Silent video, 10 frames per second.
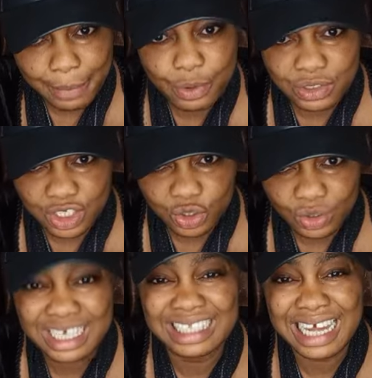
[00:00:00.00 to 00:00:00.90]

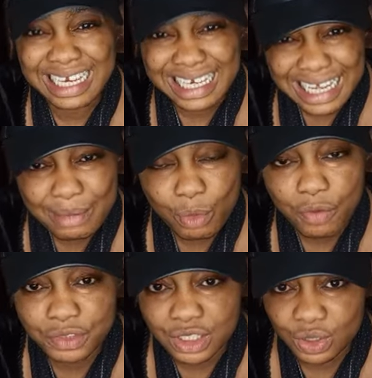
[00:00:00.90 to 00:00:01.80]
possession. In the name
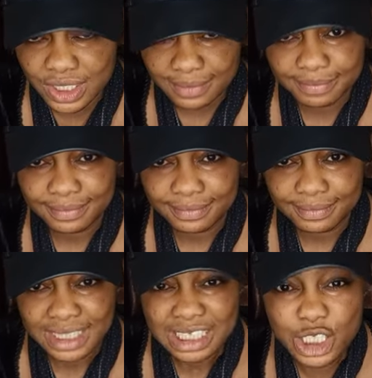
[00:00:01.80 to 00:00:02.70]
of Jesus.
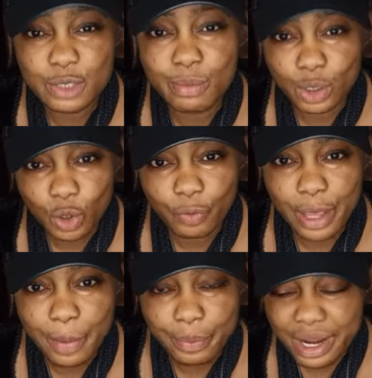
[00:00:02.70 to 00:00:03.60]
This month of
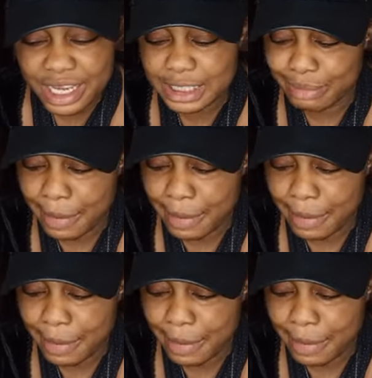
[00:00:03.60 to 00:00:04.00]
April is my